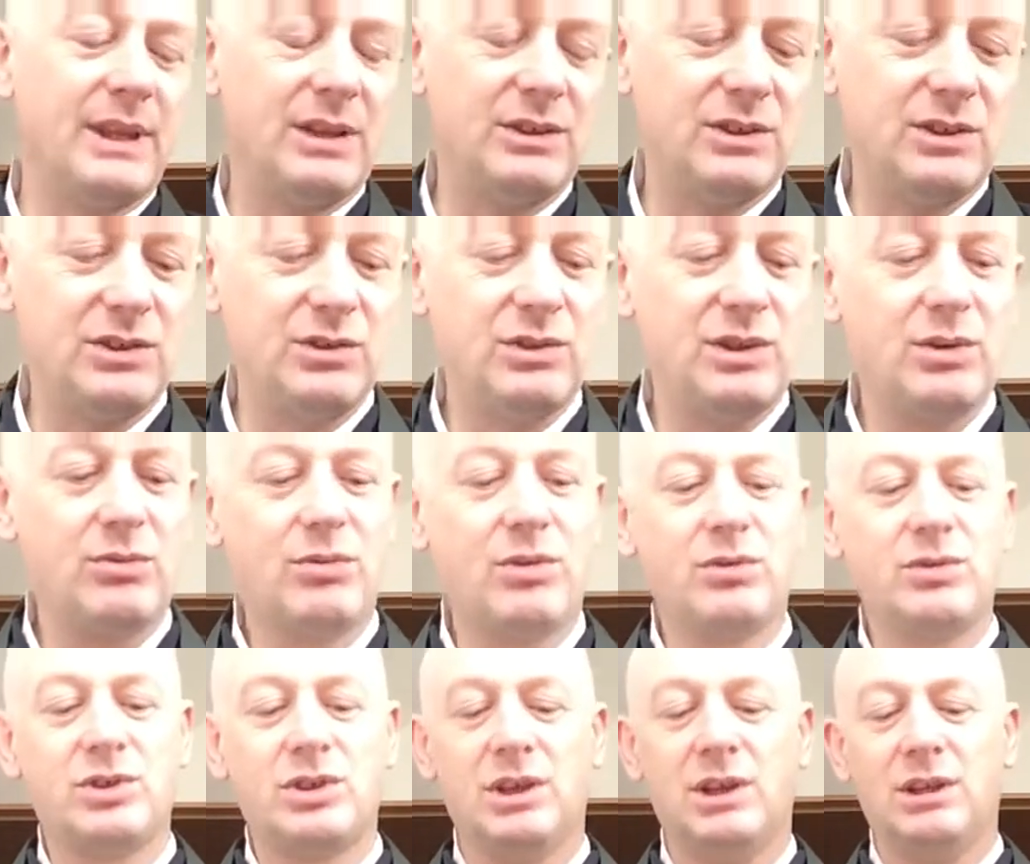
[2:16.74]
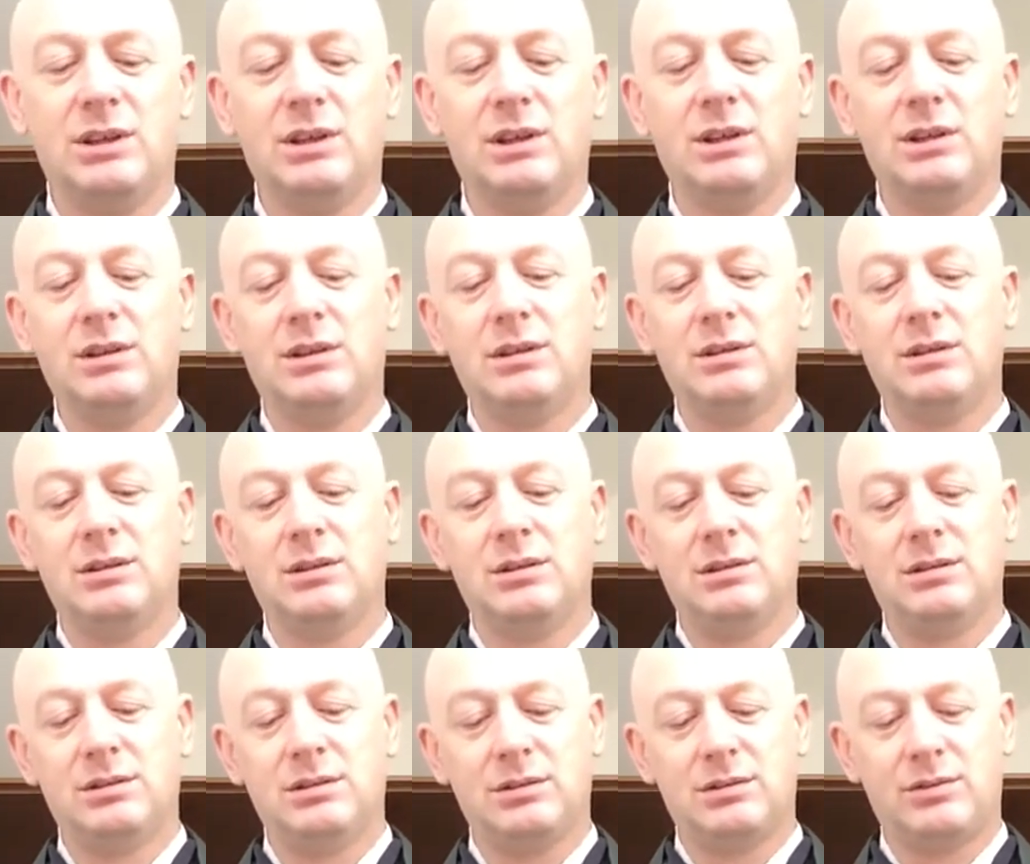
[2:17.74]
Suzuki Roshi,
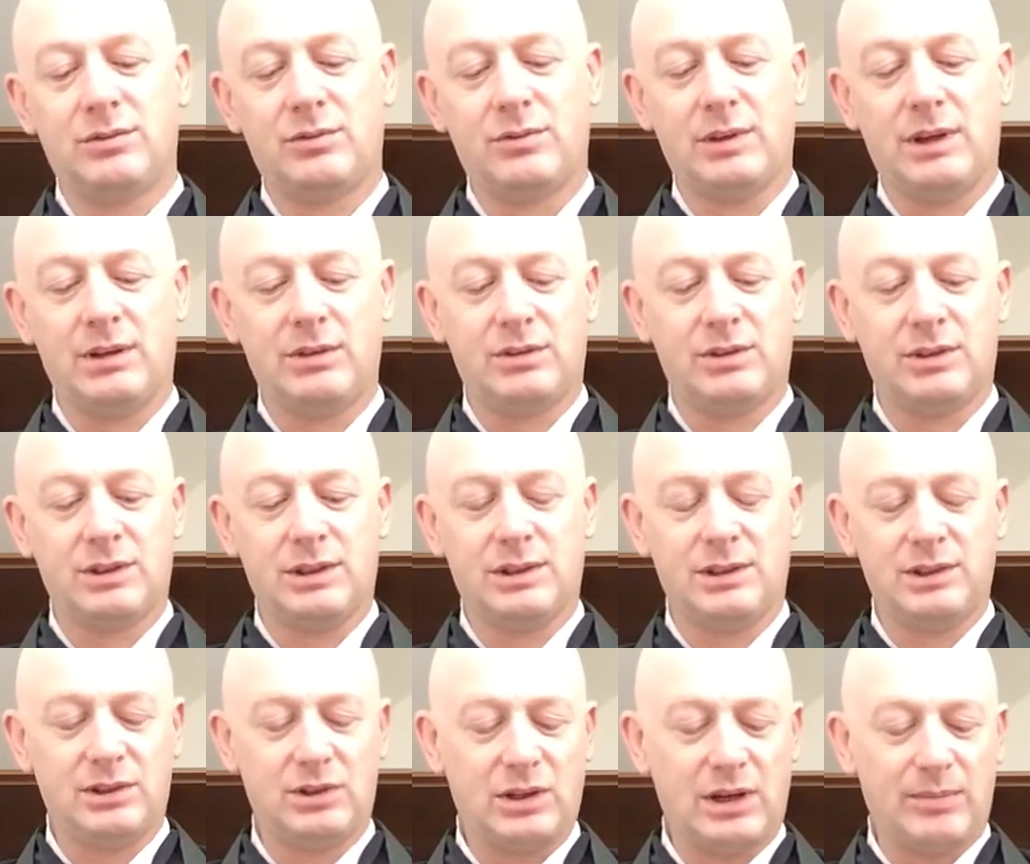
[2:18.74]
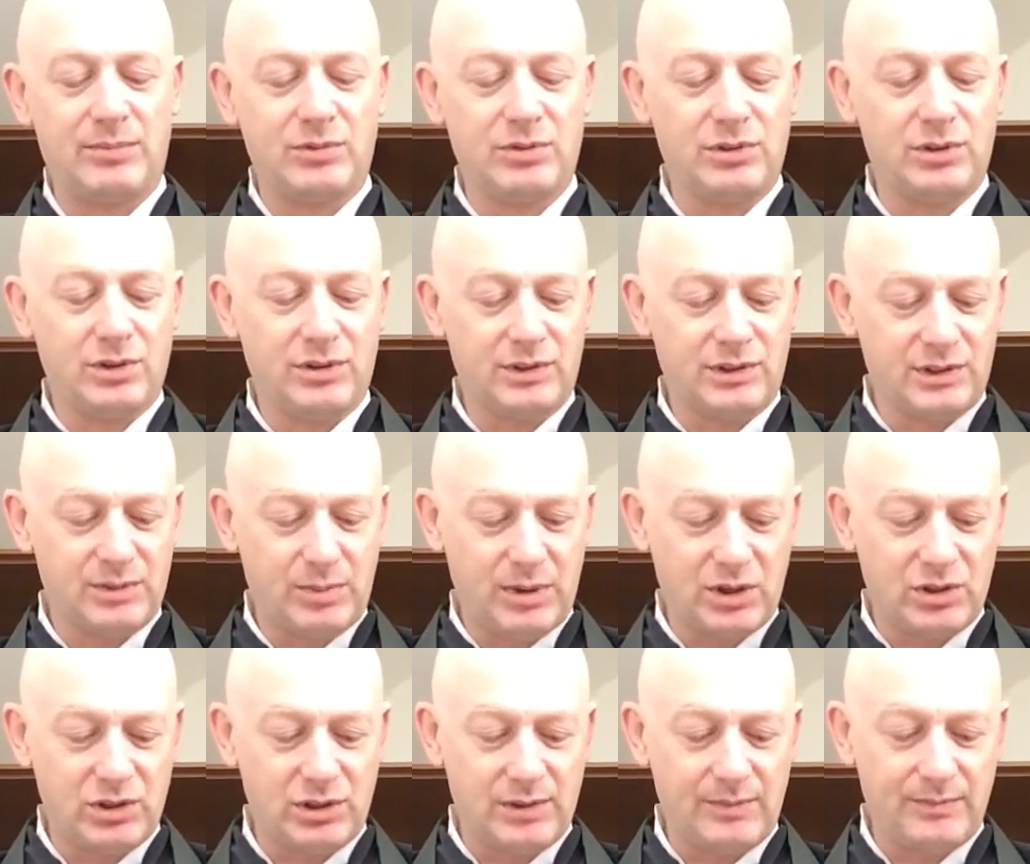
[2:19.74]
throughout this chapter, Nothing
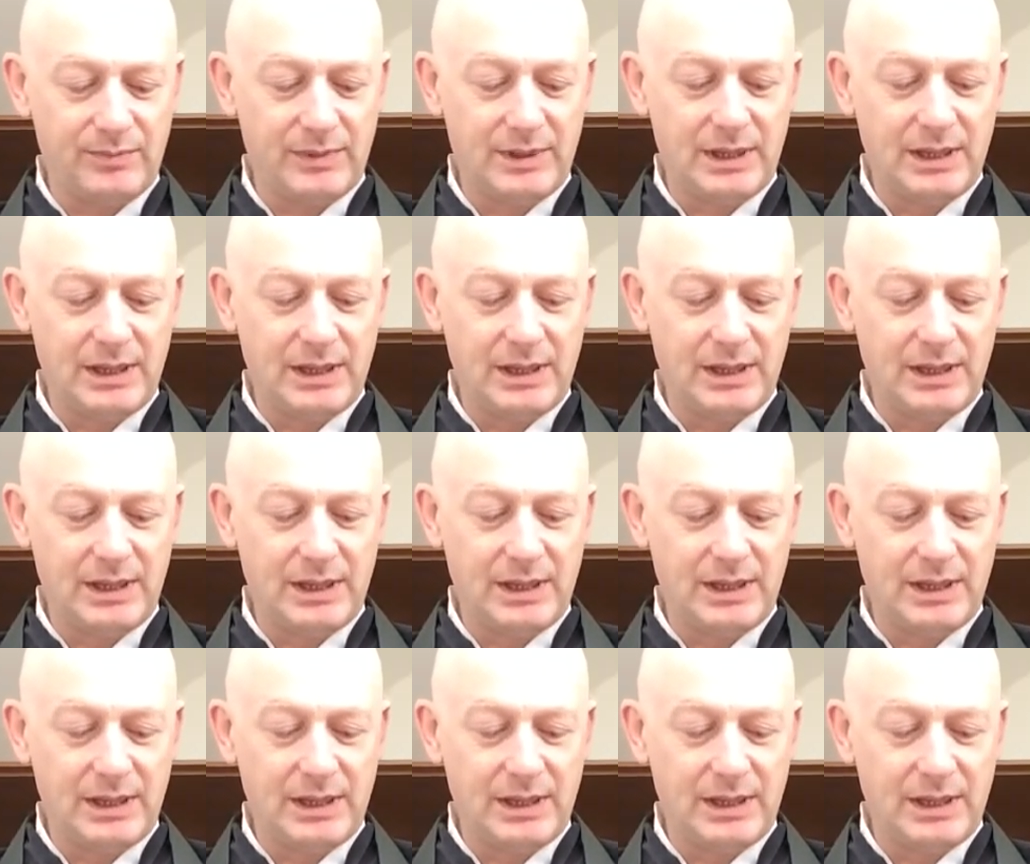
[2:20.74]
Special,